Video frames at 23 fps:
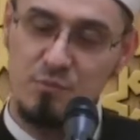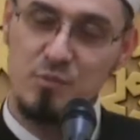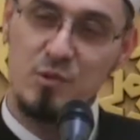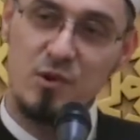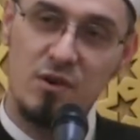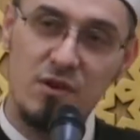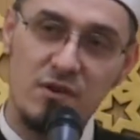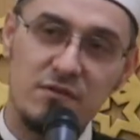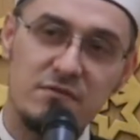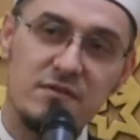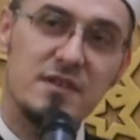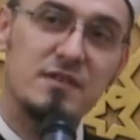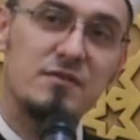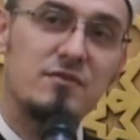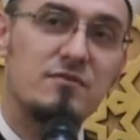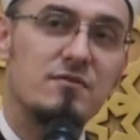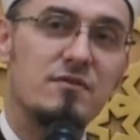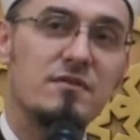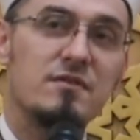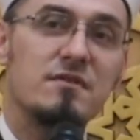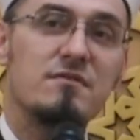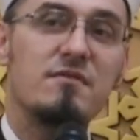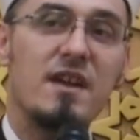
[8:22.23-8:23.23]
progress
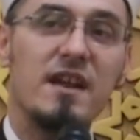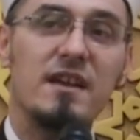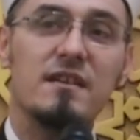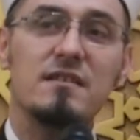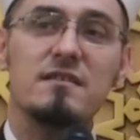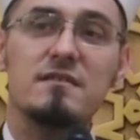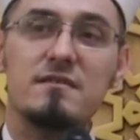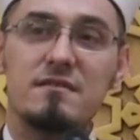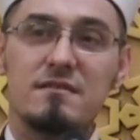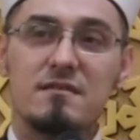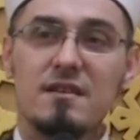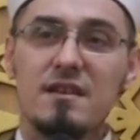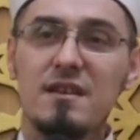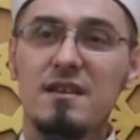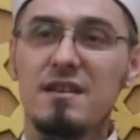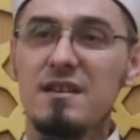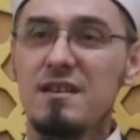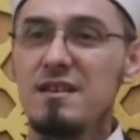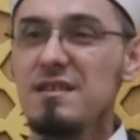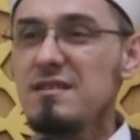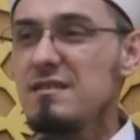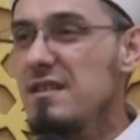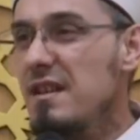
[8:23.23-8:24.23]
through the ranks
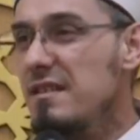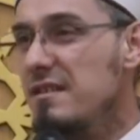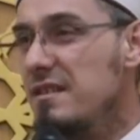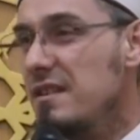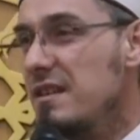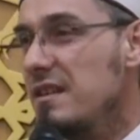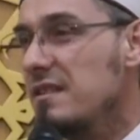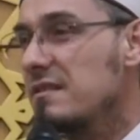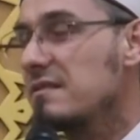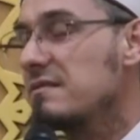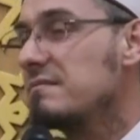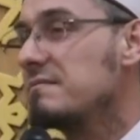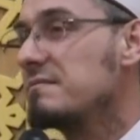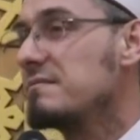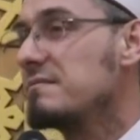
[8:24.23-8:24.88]
is nothing.